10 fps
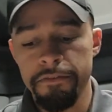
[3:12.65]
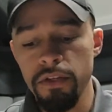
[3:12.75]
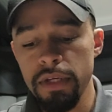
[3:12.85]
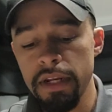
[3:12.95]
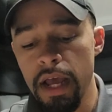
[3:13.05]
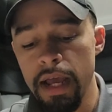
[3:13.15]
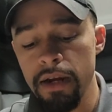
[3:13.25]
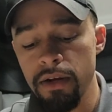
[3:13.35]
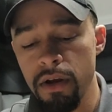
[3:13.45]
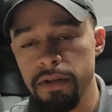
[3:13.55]
you get hired
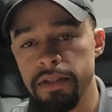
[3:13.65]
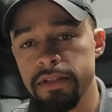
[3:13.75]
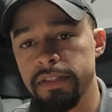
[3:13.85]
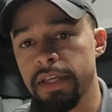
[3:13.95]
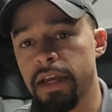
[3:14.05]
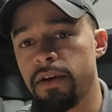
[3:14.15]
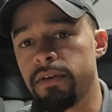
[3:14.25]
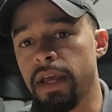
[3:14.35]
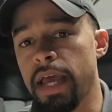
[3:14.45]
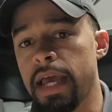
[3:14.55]
on to this account
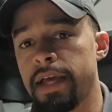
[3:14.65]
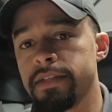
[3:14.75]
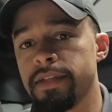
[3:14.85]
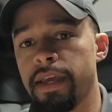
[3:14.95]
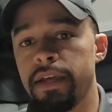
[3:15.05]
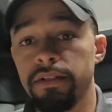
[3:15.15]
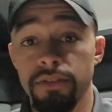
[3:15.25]
as a